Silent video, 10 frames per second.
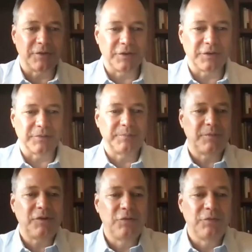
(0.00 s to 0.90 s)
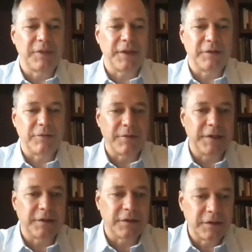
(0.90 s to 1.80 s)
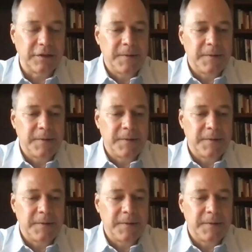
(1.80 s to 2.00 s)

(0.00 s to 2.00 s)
Those are 2 really good reasons.